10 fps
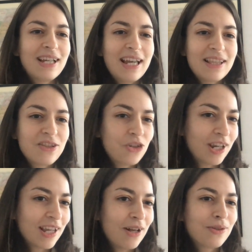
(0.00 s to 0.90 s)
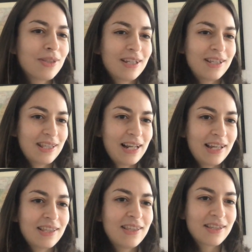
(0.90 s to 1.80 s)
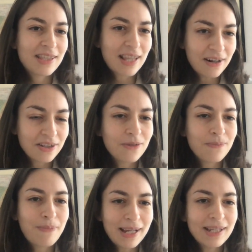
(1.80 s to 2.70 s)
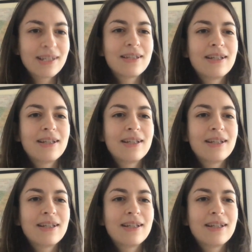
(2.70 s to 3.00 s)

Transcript: At checkout, uh, select the starter pack.